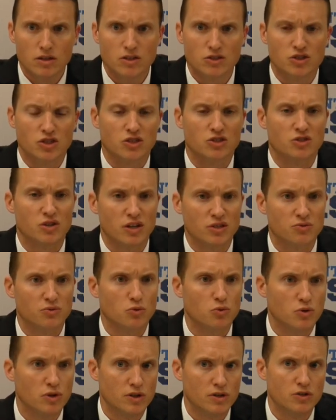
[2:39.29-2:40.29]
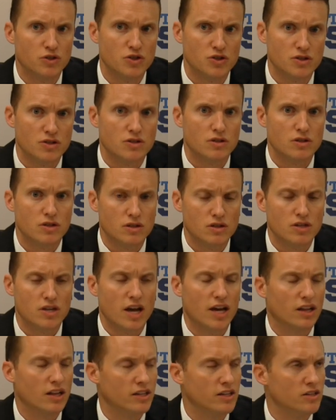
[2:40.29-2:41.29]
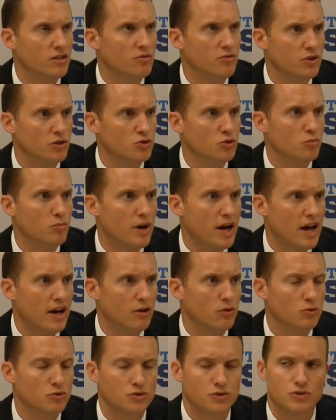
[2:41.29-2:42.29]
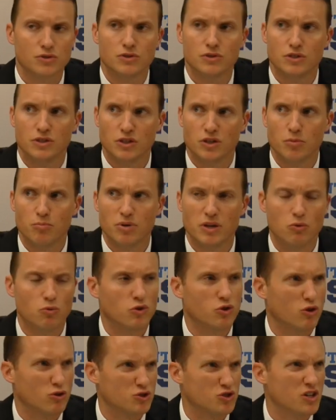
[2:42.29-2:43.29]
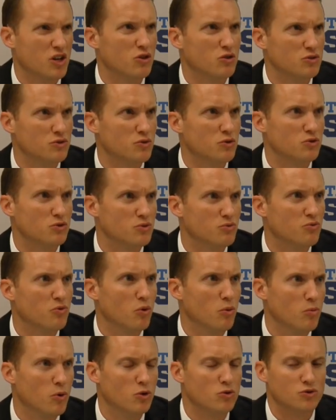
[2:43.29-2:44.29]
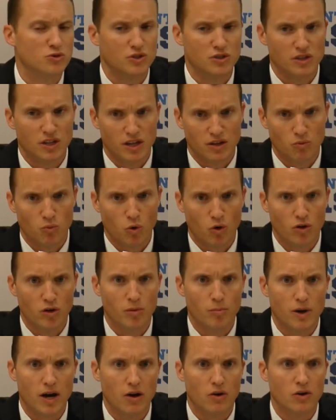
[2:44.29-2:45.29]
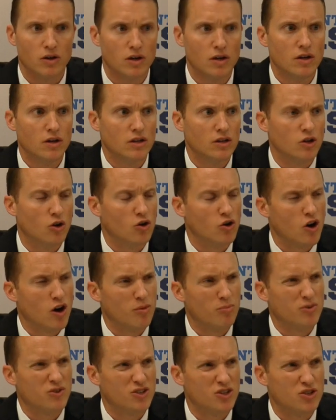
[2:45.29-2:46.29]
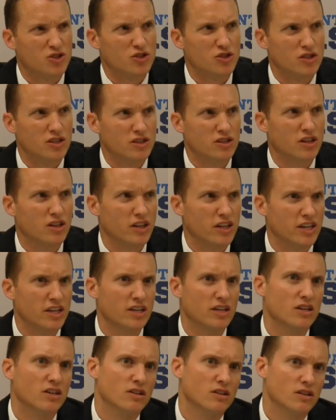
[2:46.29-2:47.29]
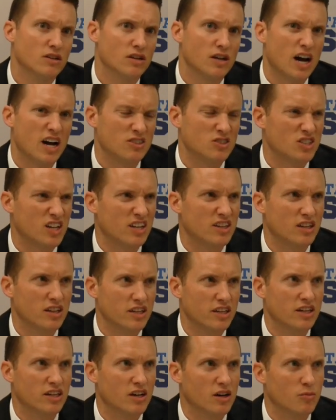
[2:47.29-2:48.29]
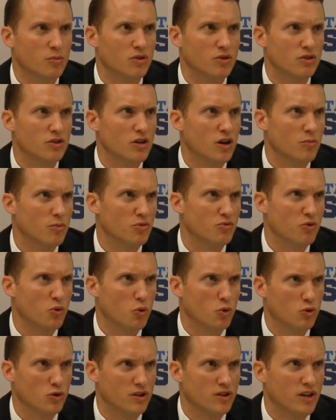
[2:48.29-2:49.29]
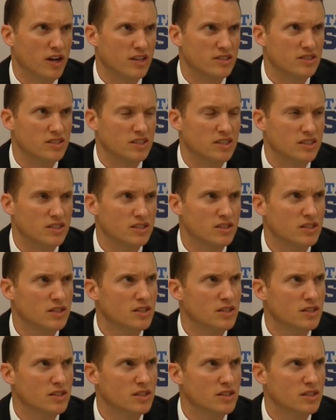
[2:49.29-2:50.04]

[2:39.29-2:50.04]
successful in just daily individual battles and compete with ourselves first and foremost, and then worry about you know competition in the league and outside the league coming coming forward in 19.